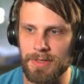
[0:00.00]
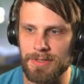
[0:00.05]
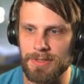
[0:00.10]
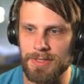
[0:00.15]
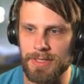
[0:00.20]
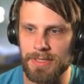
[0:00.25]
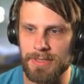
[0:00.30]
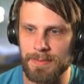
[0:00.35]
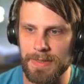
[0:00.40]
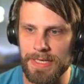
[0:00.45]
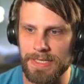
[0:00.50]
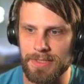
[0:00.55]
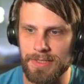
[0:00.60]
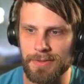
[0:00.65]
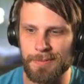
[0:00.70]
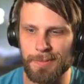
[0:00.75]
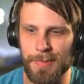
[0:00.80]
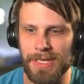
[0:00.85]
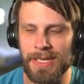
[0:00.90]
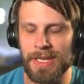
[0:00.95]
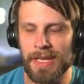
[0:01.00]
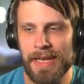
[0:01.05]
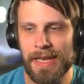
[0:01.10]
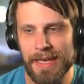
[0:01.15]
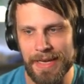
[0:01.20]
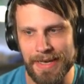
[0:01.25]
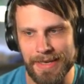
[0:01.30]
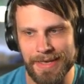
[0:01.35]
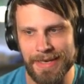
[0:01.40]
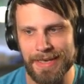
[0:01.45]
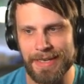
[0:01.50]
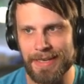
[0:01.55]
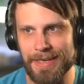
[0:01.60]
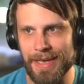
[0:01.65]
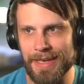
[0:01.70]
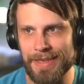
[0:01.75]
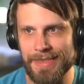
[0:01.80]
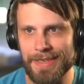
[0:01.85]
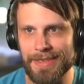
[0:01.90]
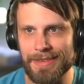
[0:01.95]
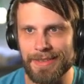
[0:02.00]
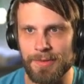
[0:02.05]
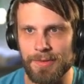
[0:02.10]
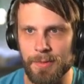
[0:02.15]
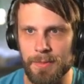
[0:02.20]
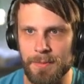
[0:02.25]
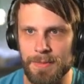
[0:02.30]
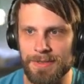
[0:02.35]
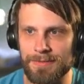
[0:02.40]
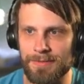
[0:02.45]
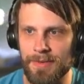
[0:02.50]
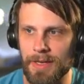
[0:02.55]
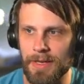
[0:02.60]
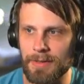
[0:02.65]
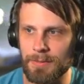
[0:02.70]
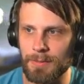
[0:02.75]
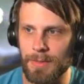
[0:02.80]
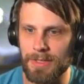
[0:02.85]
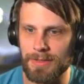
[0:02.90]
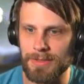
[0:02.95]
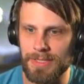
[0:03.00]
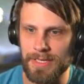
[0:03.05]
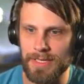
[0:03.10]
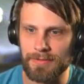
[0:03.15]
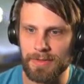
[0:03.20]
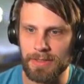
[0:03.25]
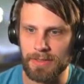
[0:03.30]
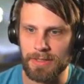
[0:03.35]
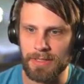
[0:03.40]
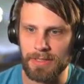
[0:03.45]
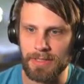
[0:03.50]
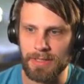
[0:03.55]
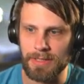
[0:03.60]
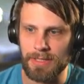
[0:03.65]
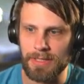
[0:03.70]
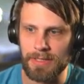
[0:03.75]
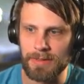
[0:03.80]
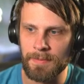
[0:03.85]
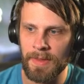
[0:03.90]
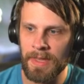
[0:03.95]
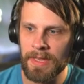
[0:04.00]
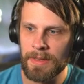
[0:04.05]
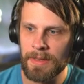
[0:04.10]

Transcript: Trespasser. But again, I think this will be fine. We are definitely going to keep.